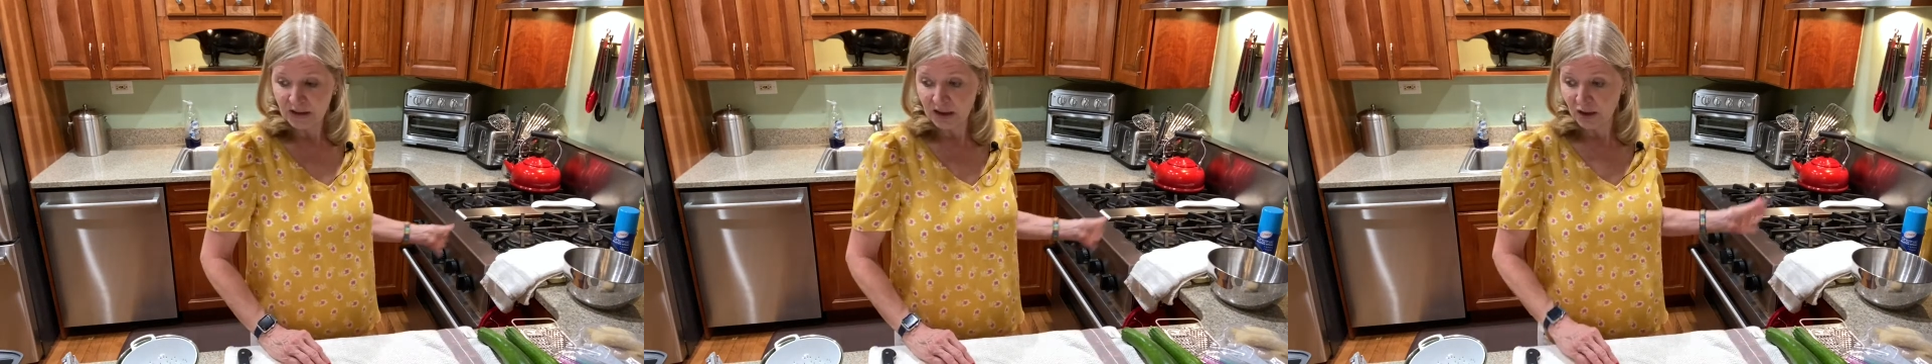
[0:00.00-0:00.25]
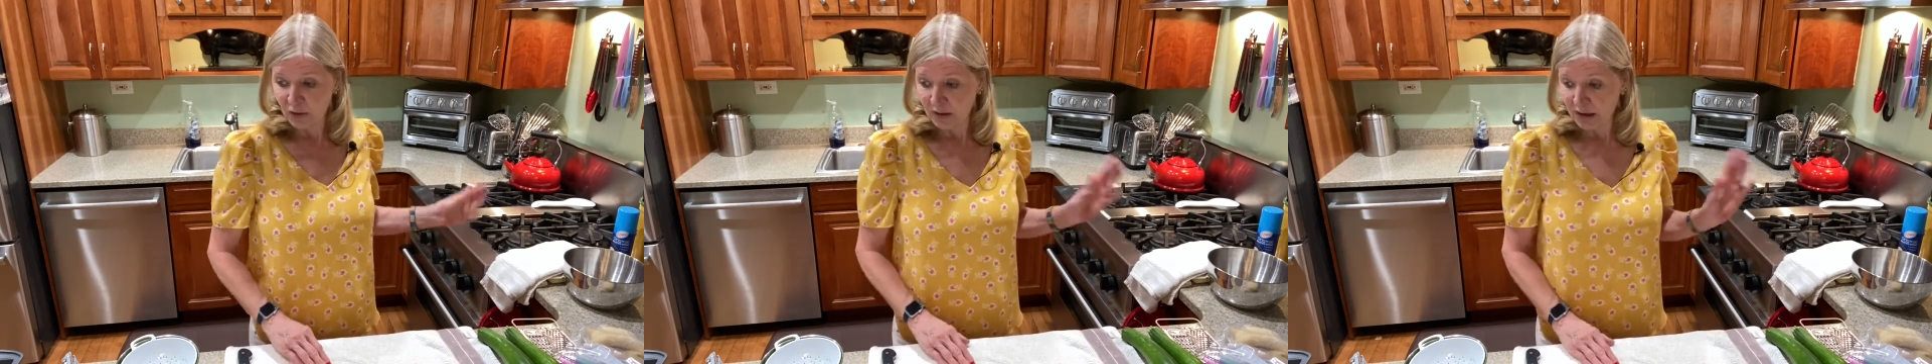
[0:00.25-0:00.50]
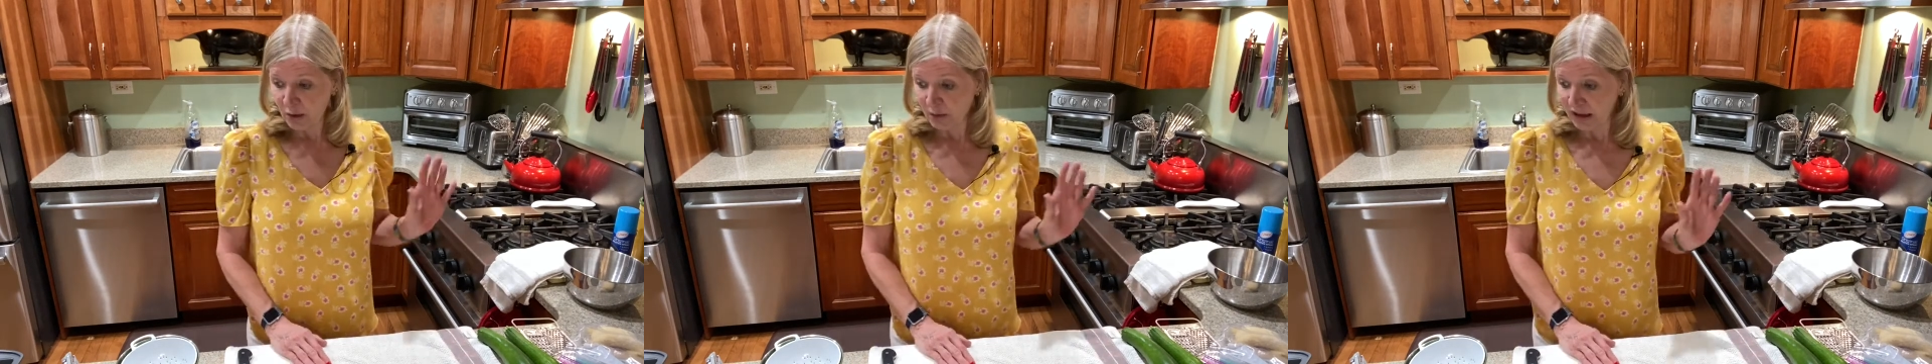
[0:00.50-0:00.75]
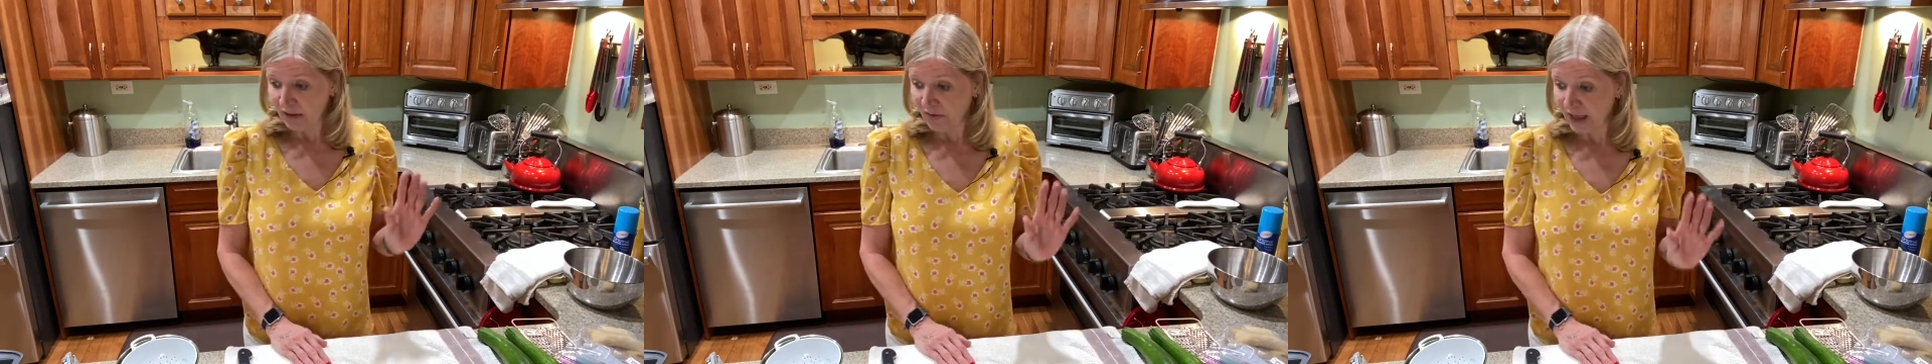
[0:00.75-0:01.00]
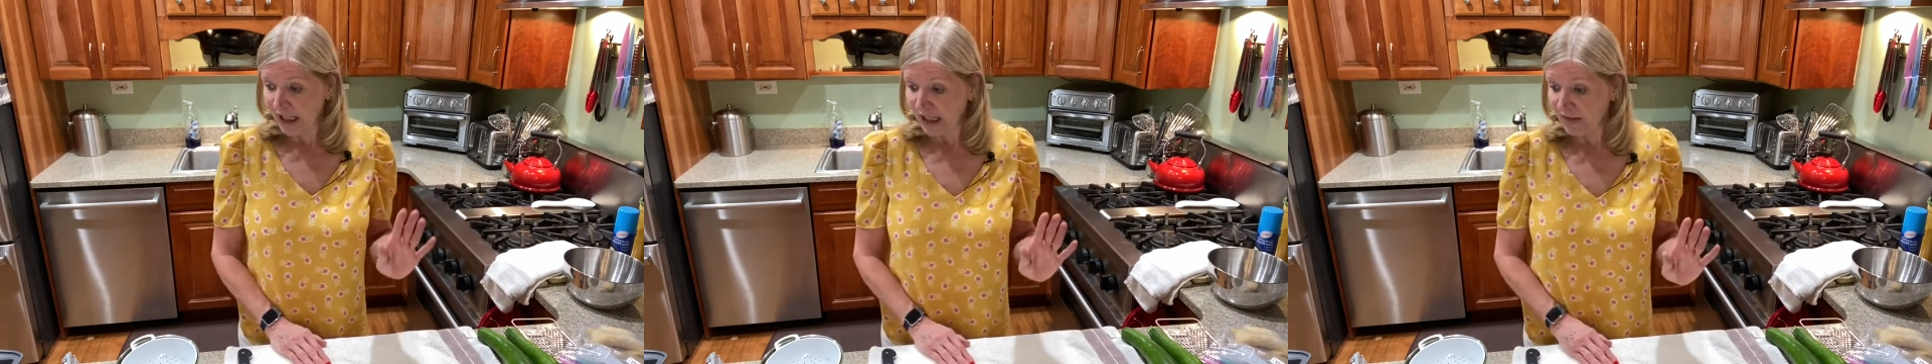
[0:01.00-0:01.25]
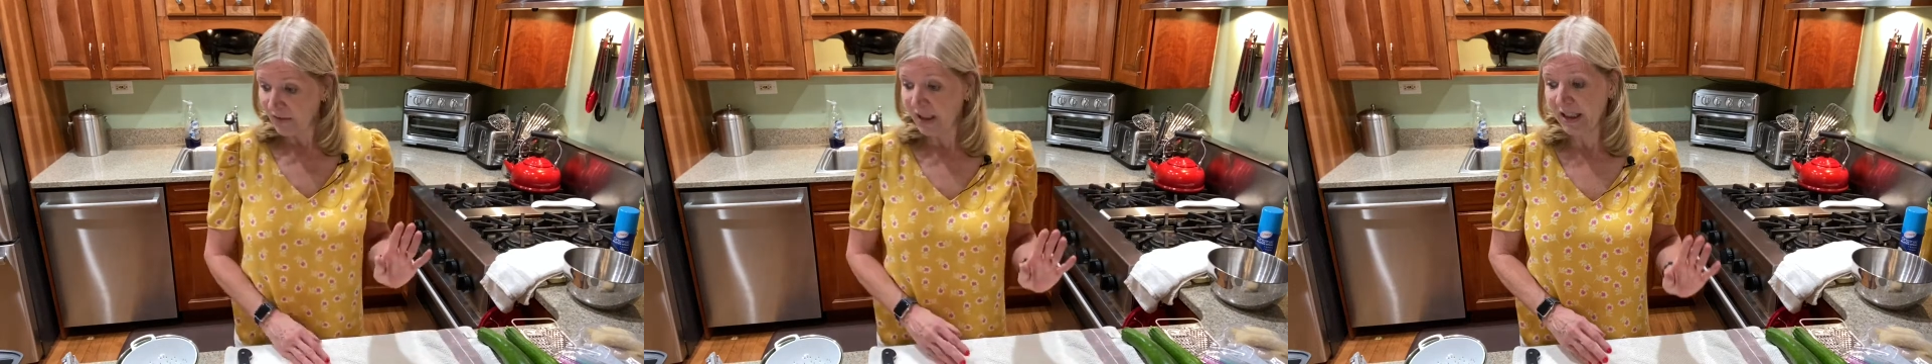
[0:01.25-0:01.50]
to
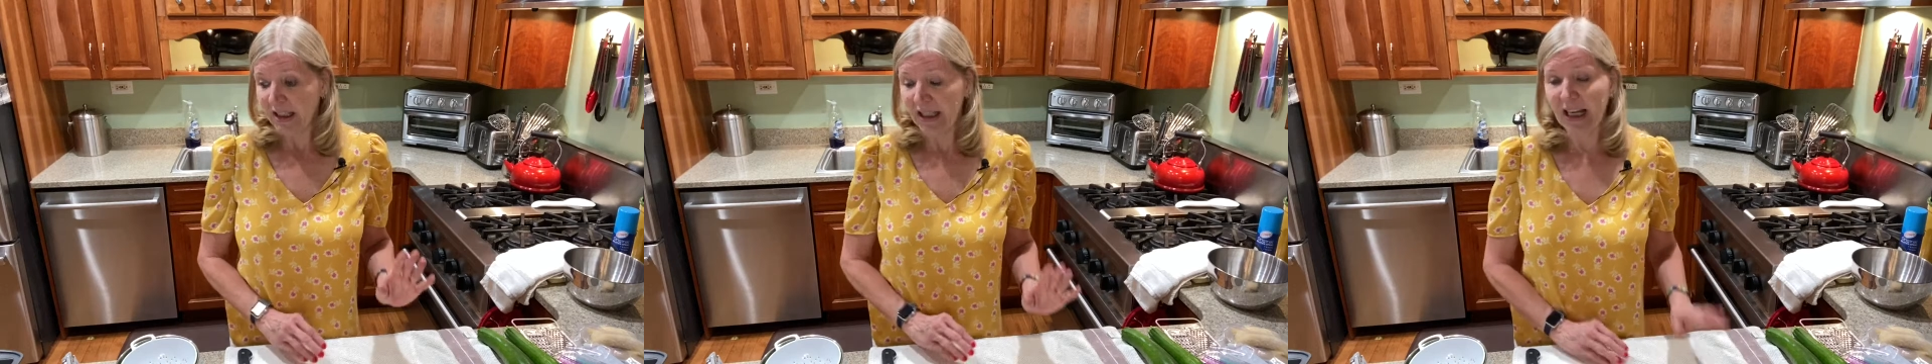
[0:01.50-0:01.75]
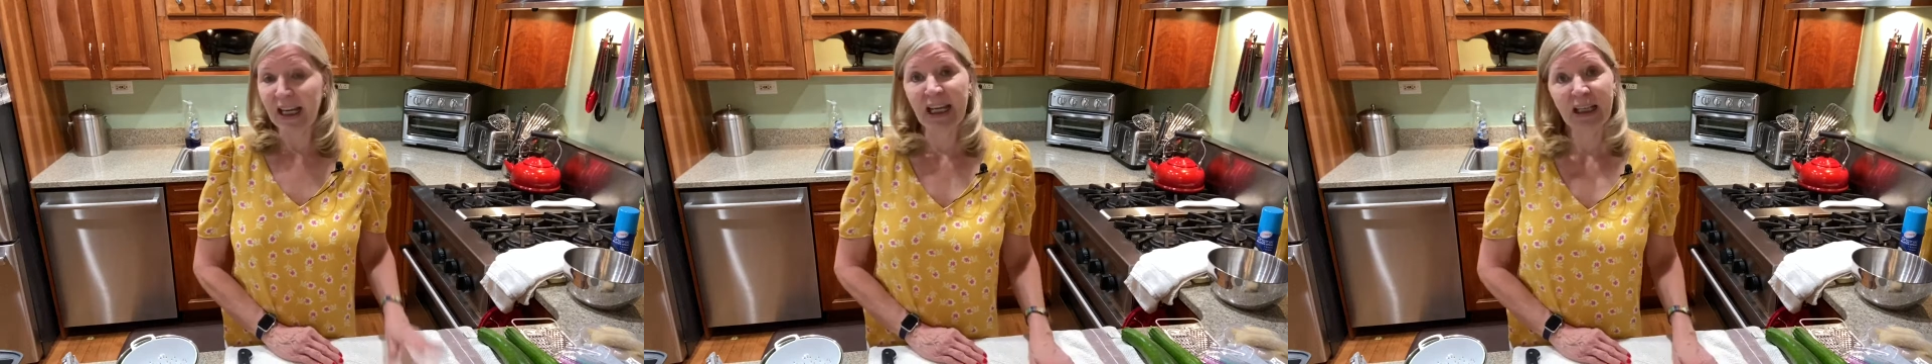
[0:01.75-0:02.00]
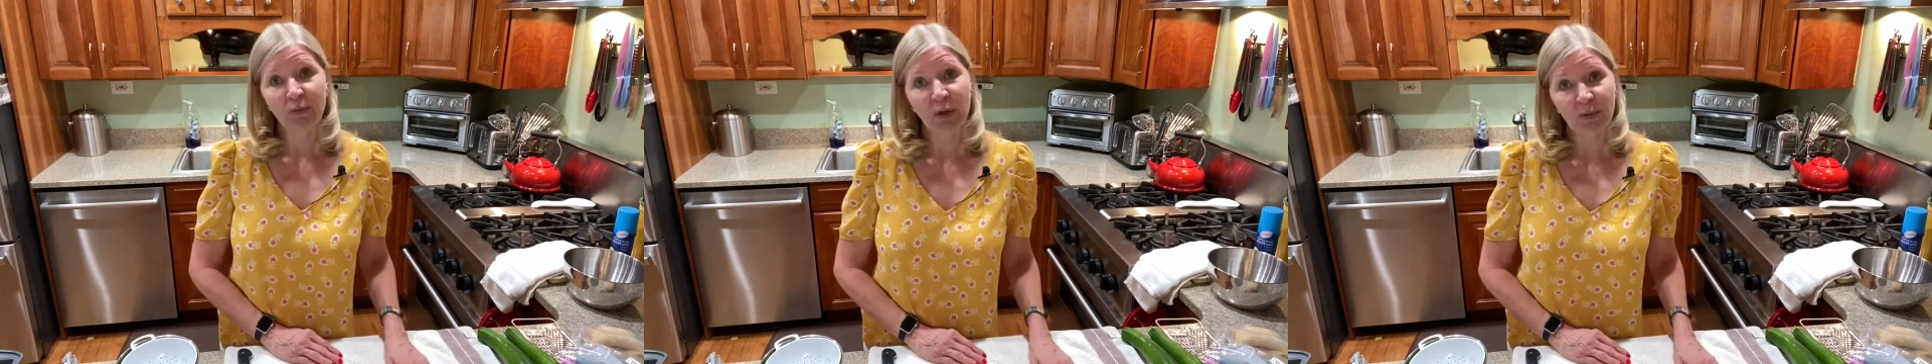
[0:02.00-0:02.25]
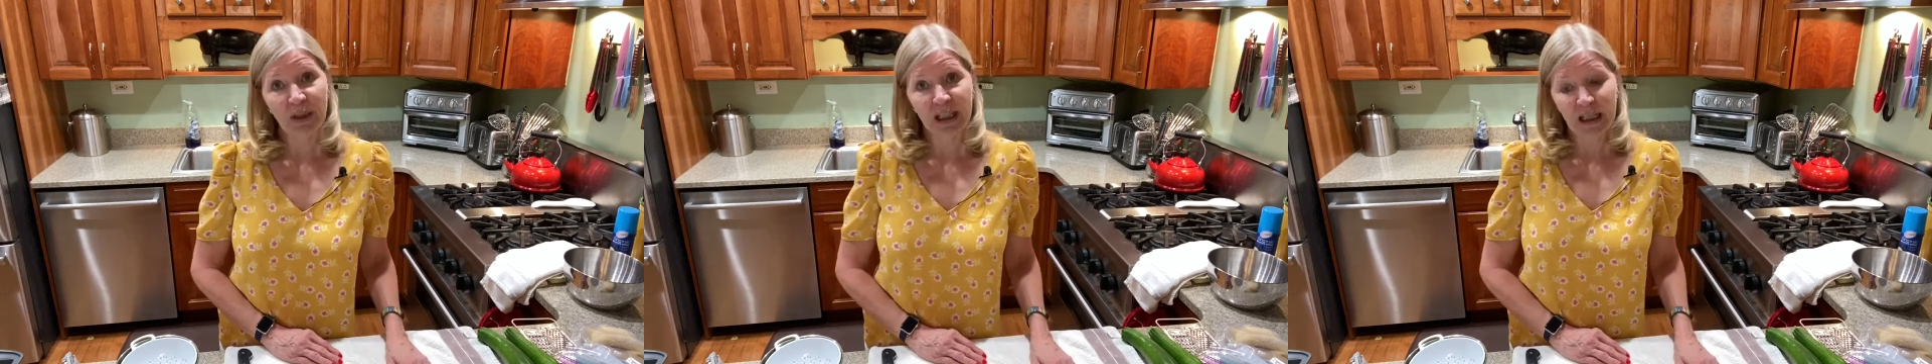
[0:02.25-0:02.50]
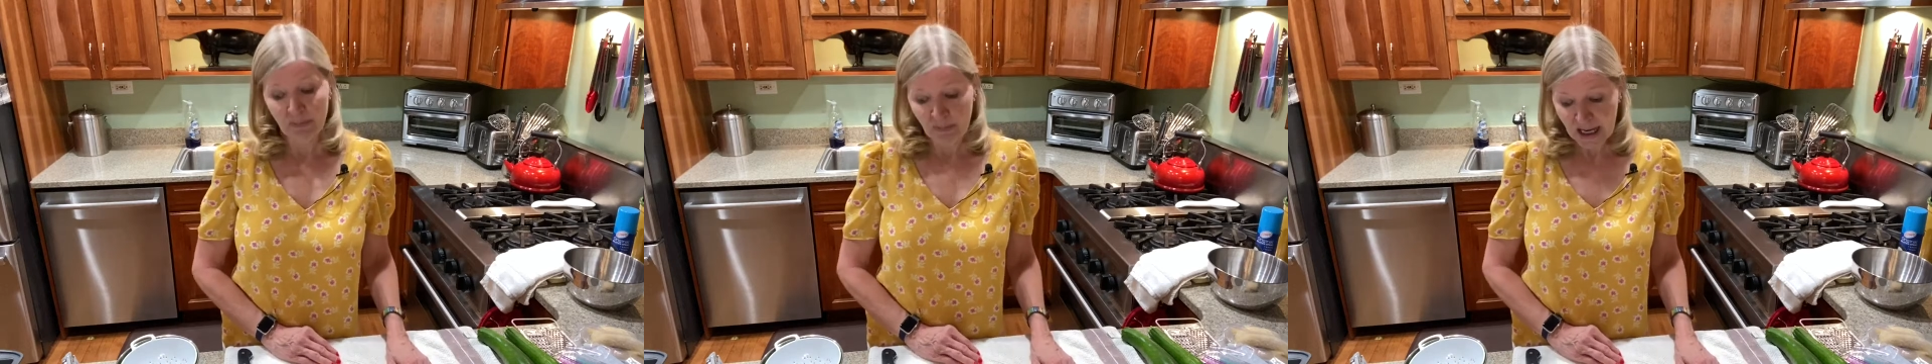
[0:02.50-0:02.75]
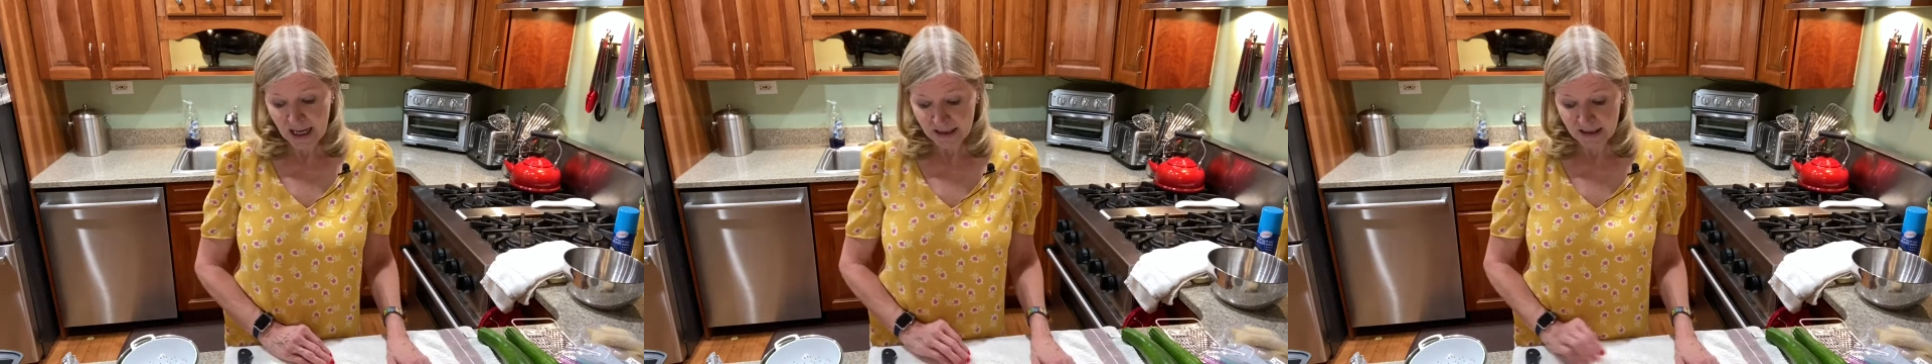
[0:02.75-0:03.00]
325, and when we come
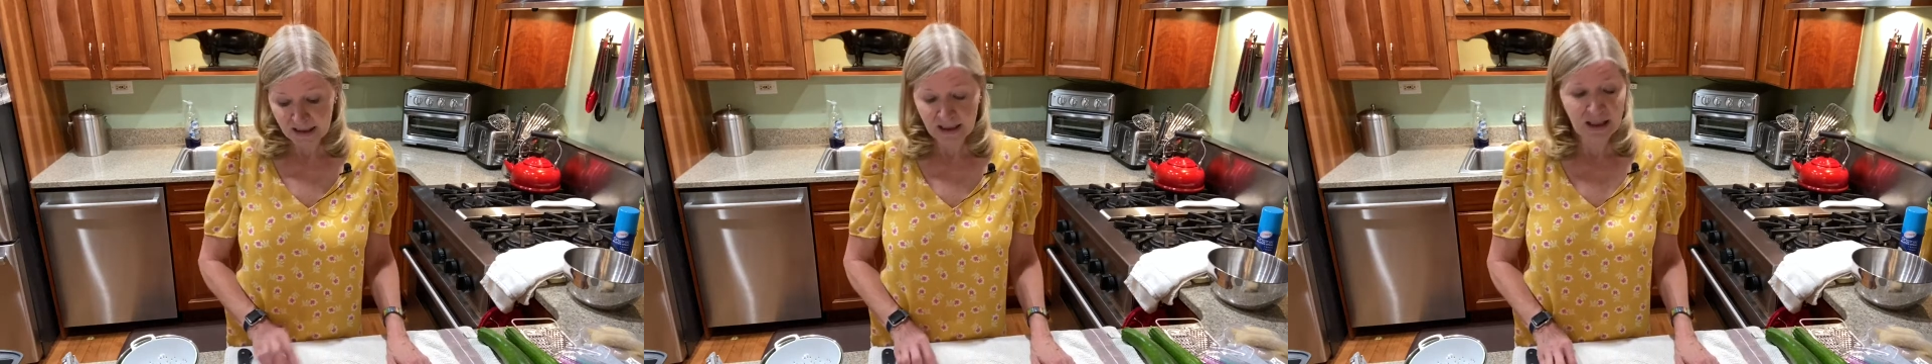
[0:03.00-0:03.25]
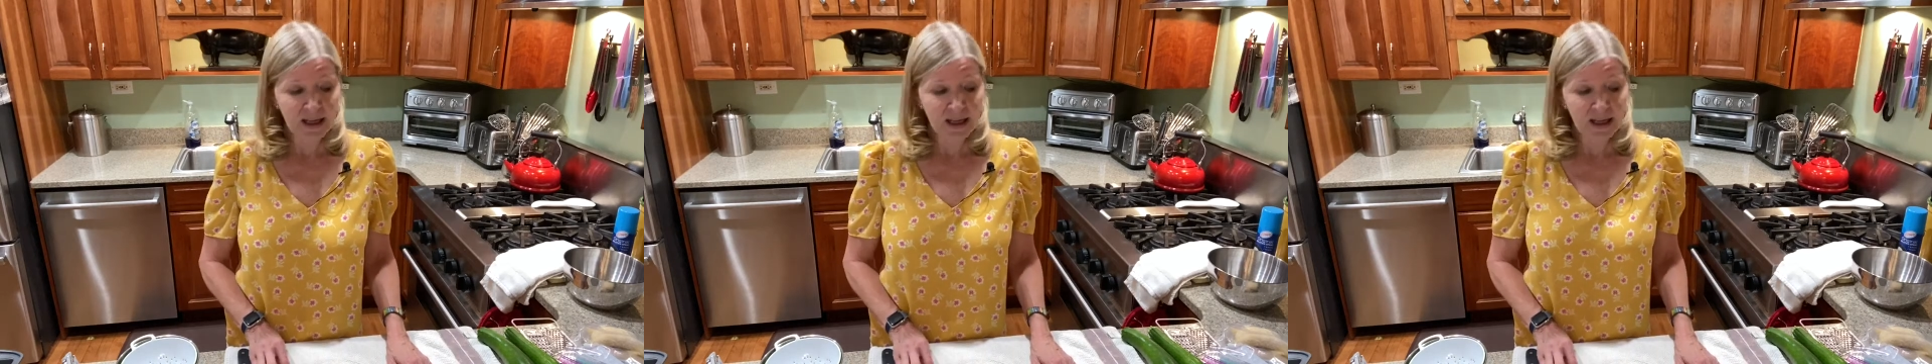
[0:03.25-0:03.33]
back,